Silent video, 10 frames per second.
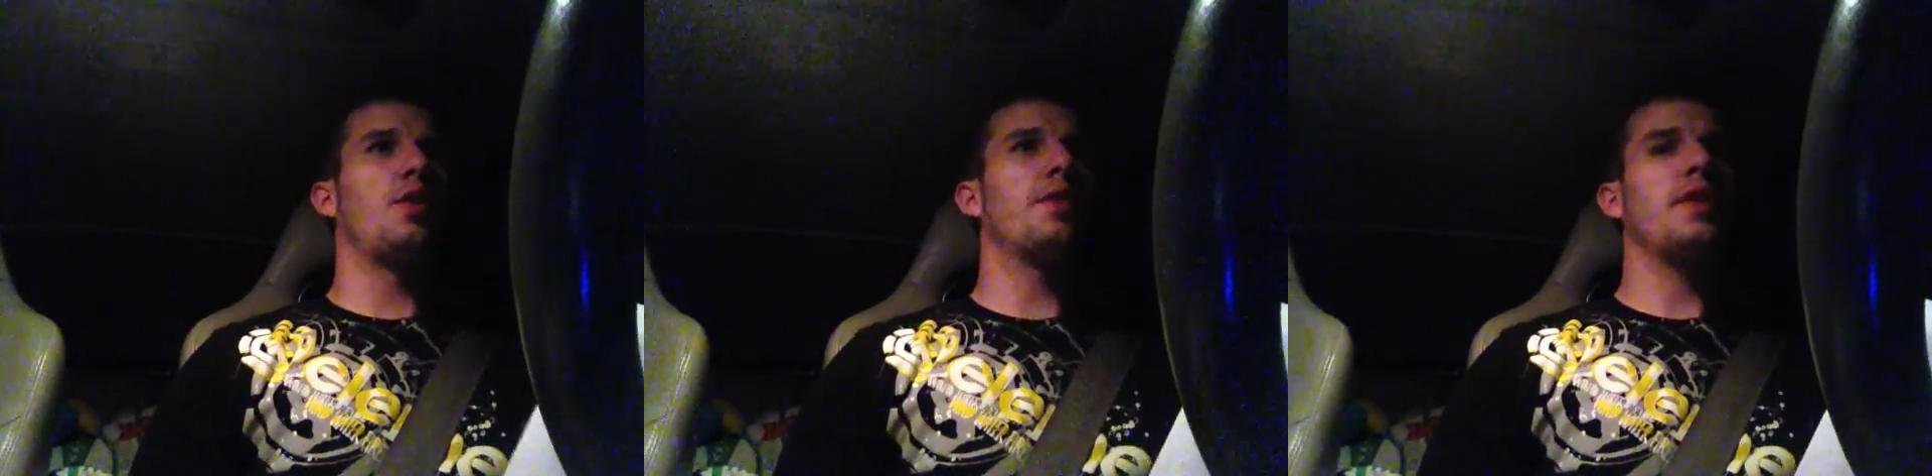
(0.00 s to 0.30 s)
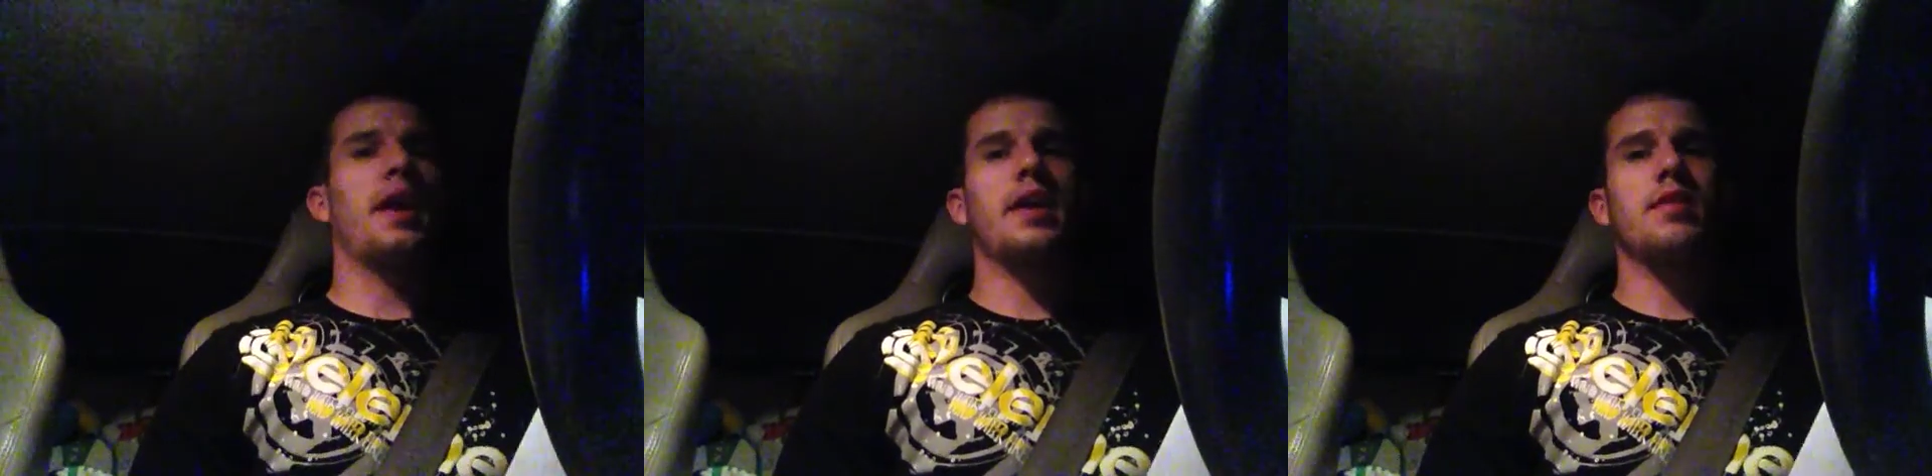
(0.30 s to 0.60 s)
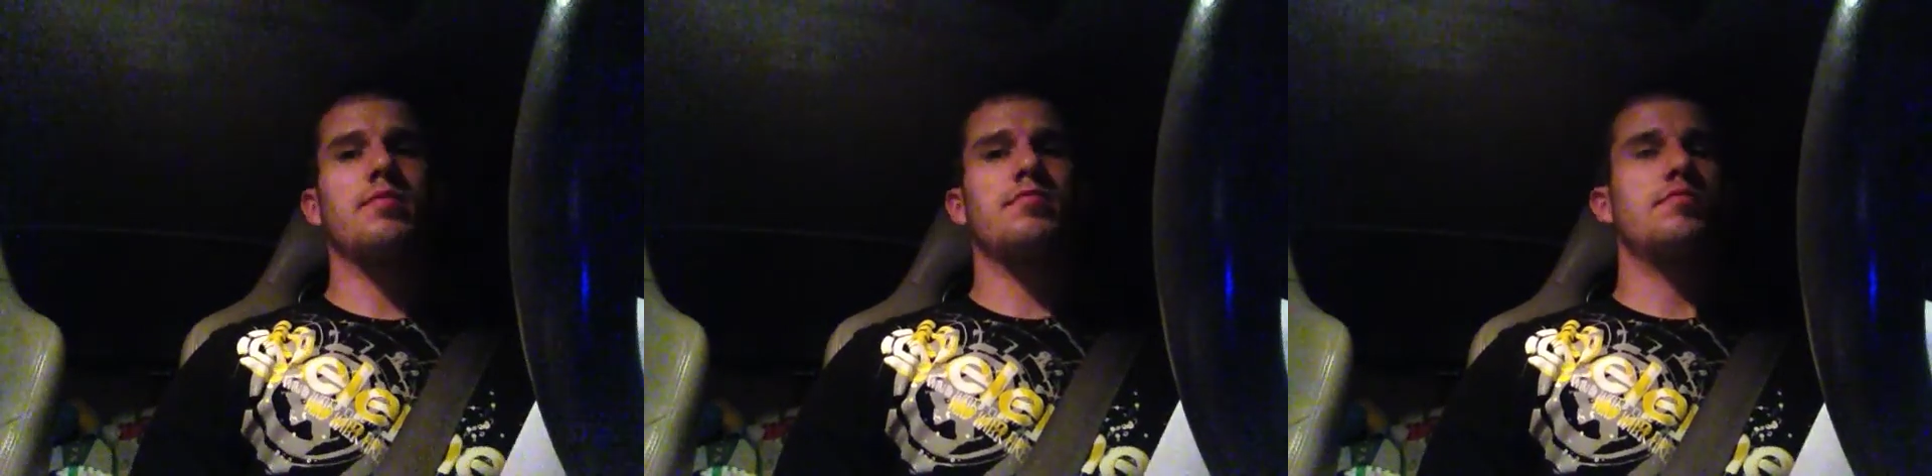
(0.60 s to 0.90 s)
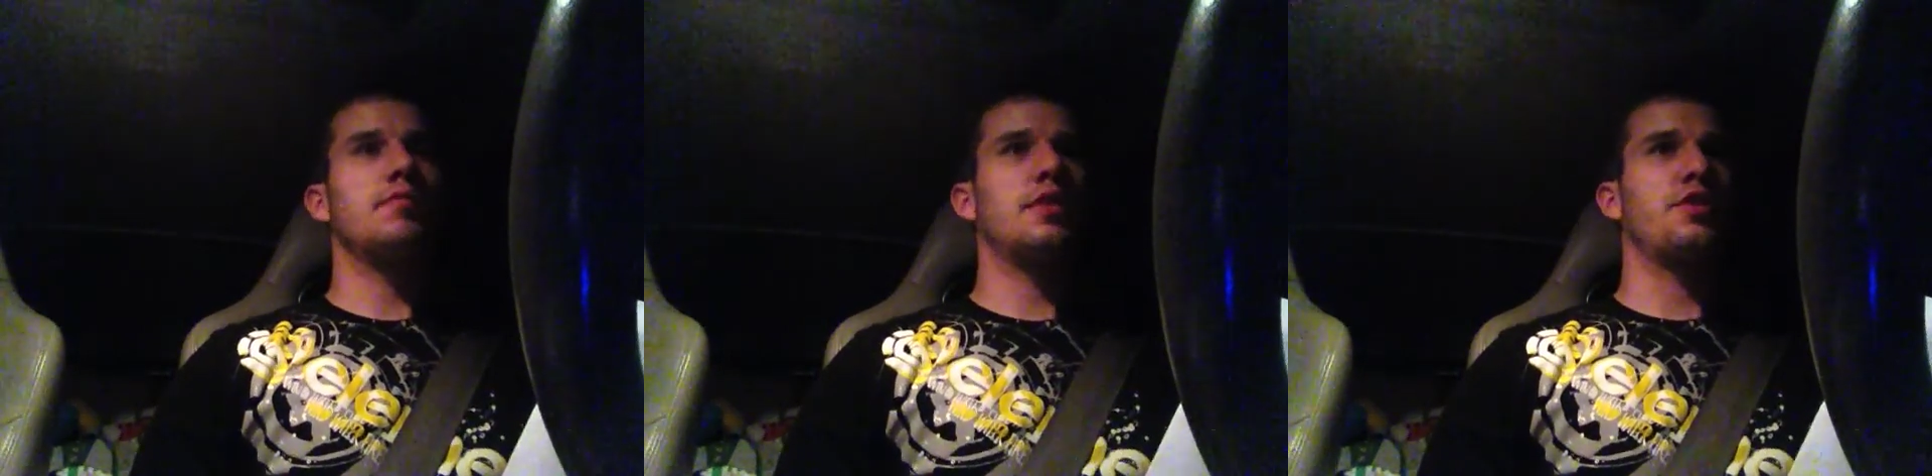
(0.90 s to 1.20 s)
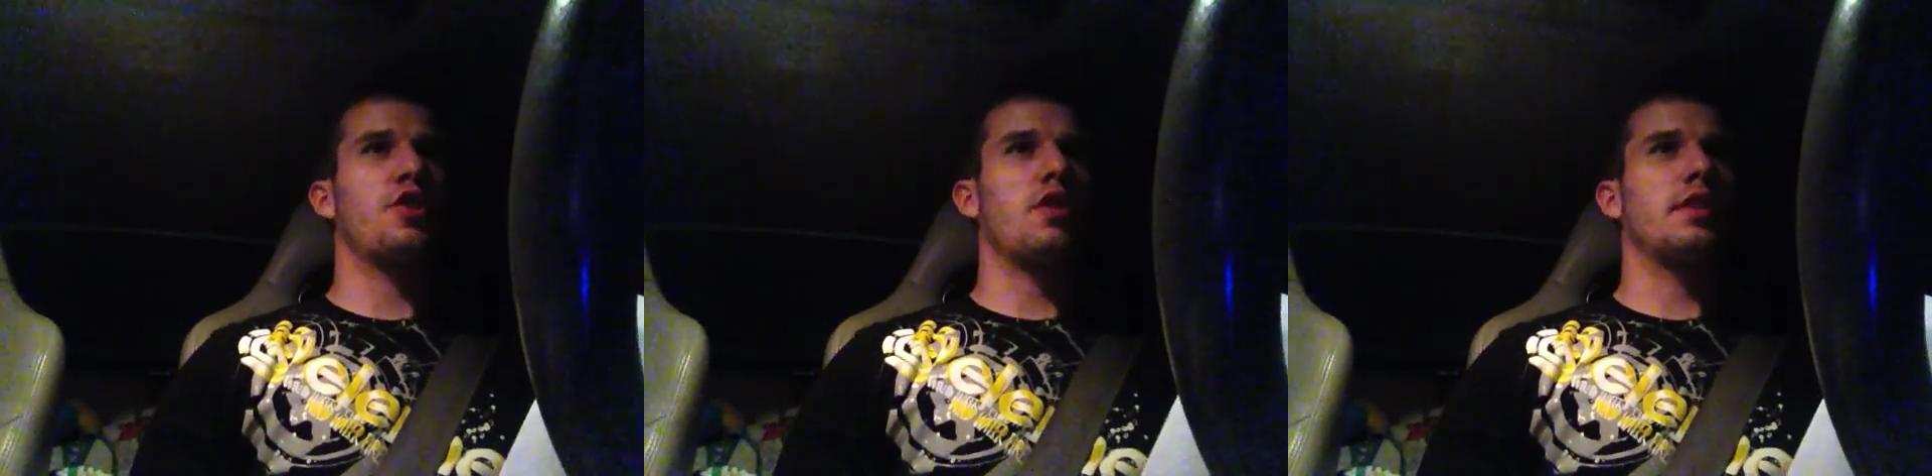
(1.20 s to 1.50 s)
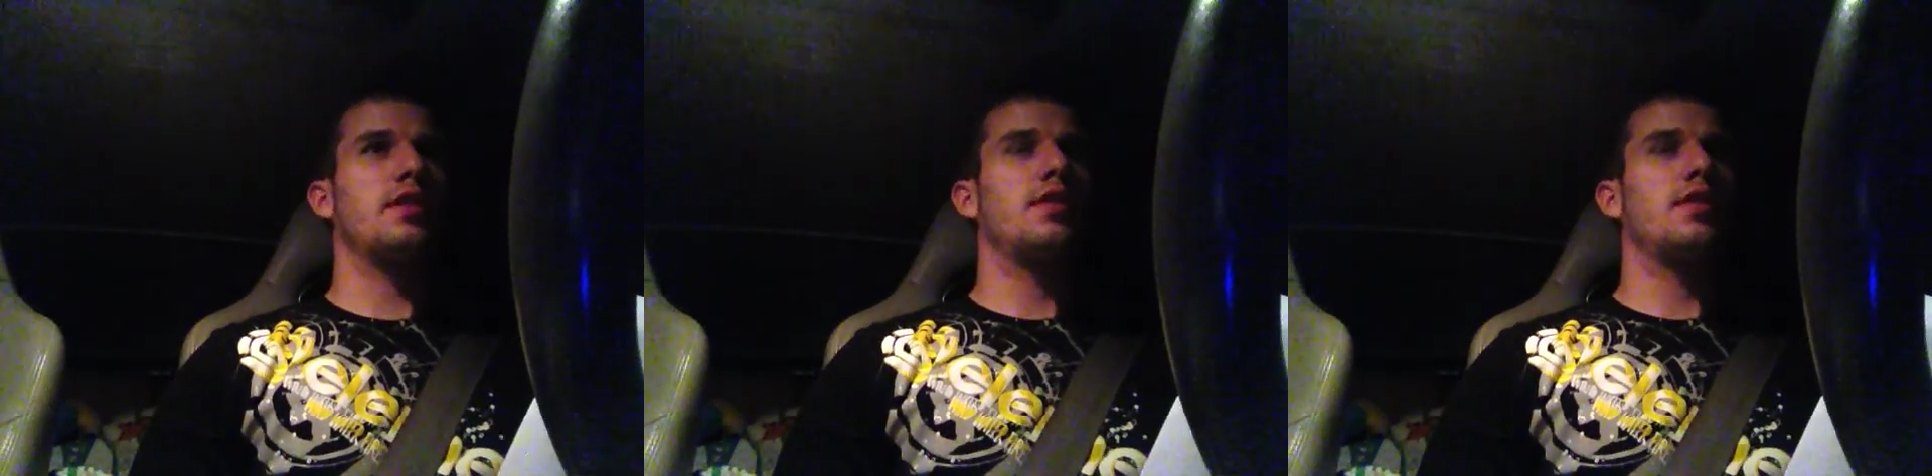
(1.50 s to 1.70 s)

North Lake in Charlotte.